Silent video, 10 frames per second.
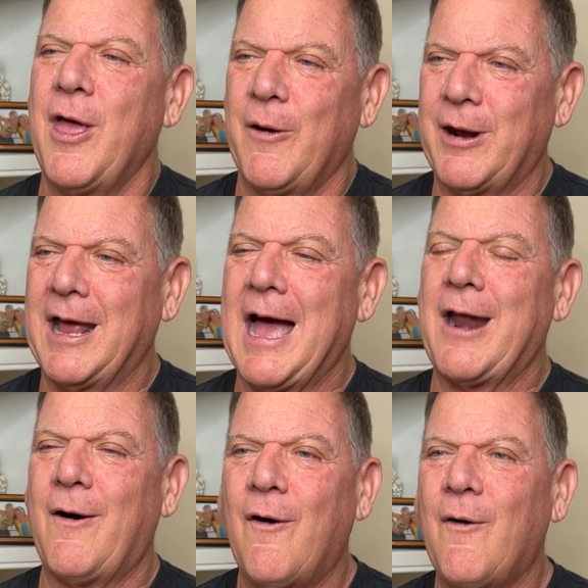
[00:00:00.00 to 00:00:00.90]
And when I got
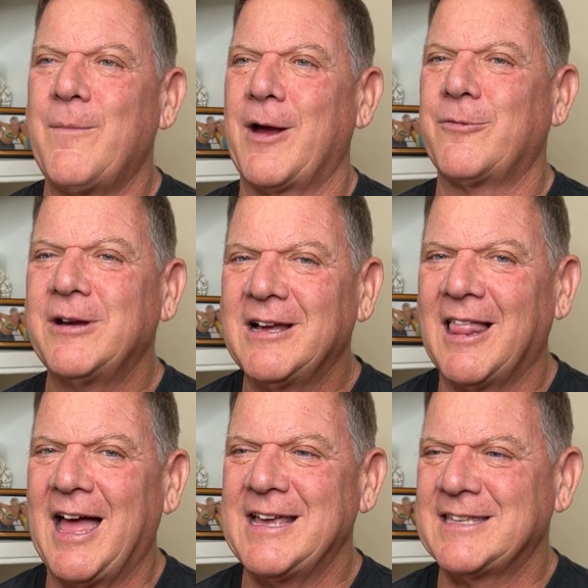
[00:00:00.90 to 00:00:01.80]
home, I
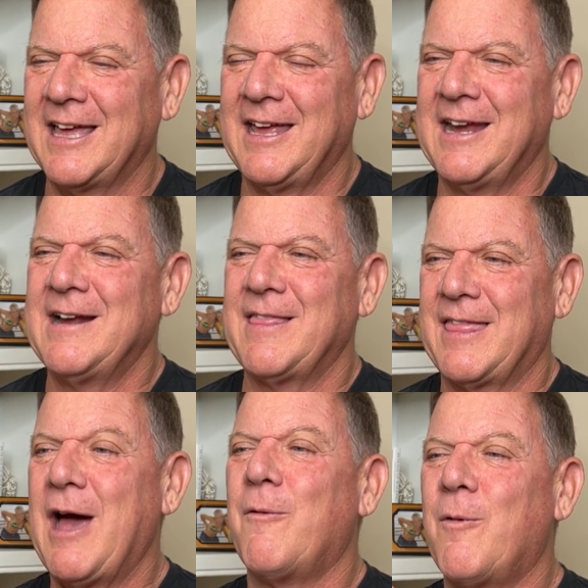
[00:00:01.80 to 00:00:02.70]
realized
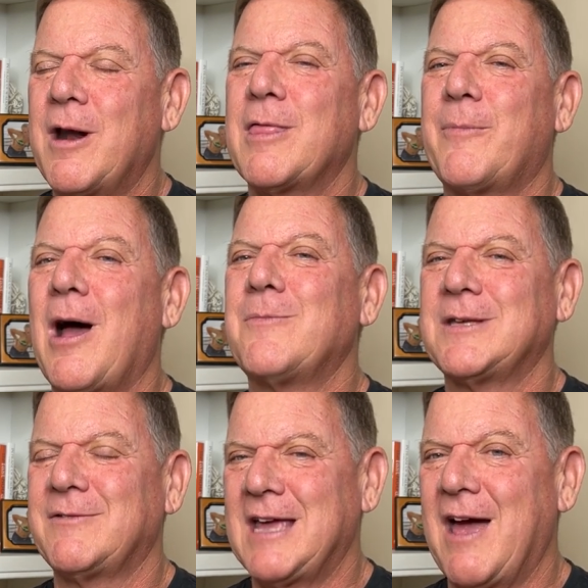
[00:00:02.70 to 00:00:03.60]
that one of the problems
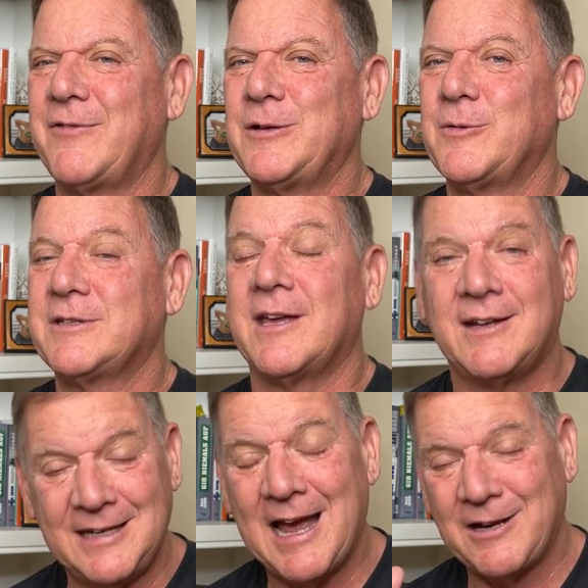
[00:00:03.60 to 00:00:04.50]
I was having was
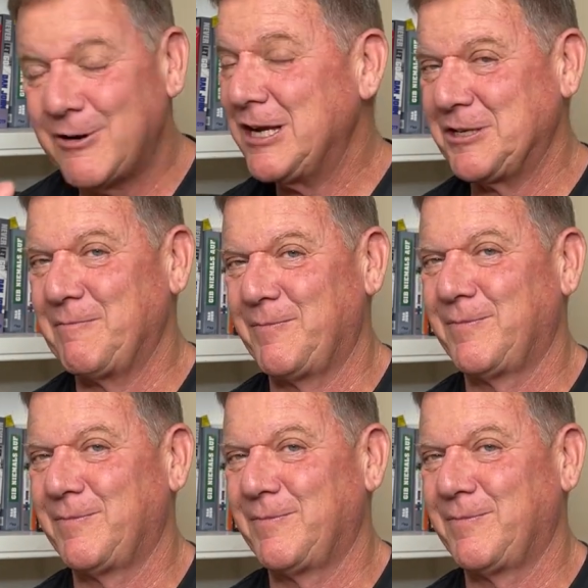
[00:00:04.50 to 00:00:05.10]
dehydration.